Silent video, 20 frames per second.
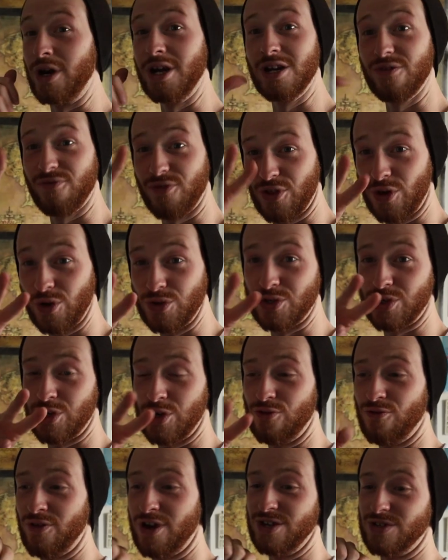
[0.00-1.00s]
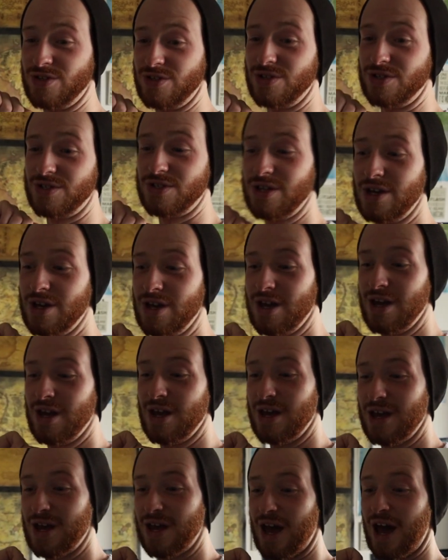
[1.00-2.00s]
So I need it for those two reasons.
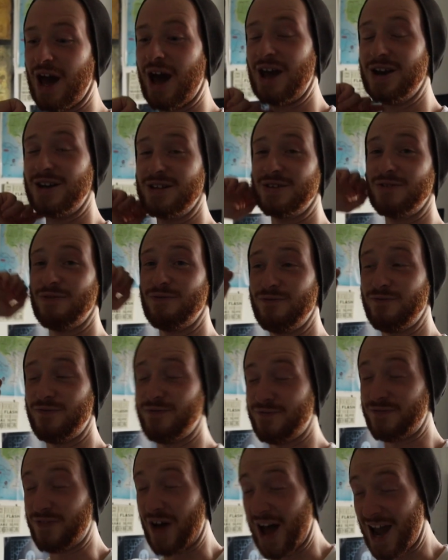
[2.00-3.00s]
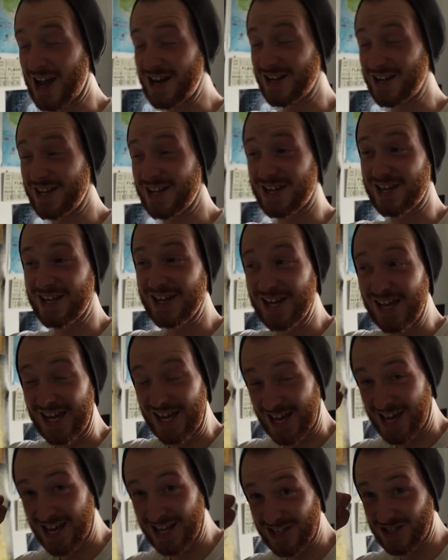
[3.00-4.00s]
And finally,
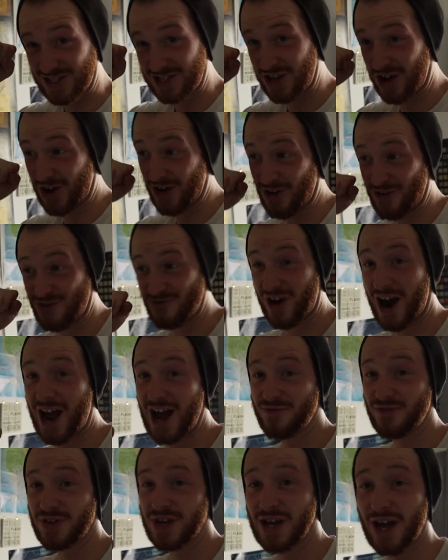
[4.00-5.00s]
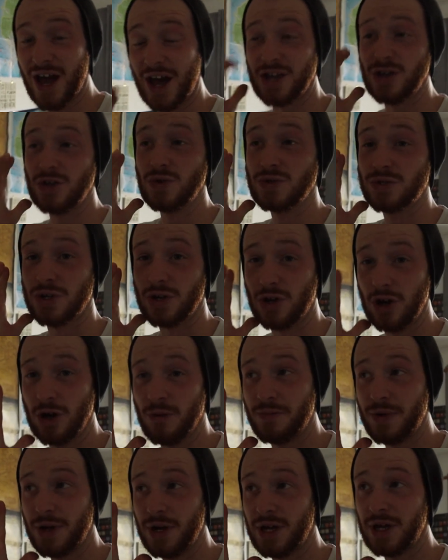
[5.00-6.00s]
it's arriving, I used a
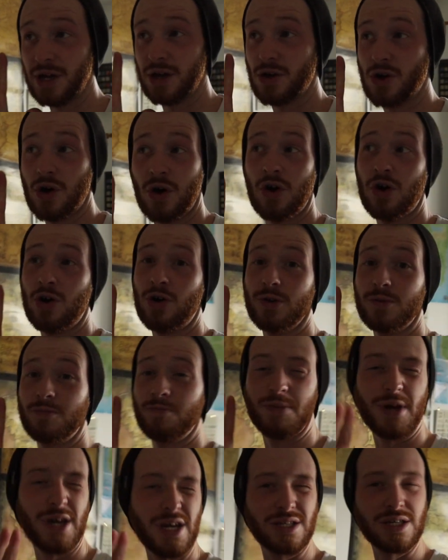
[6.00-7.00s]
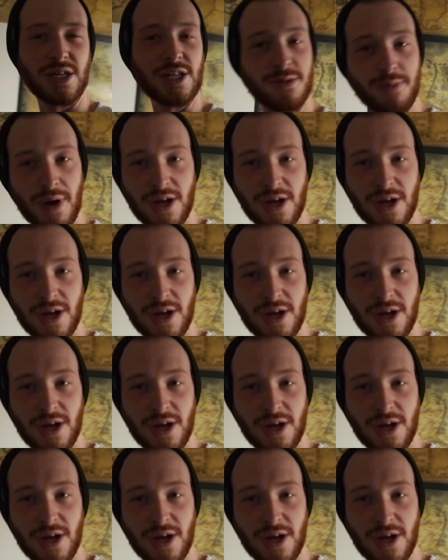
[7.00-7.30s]
company called PC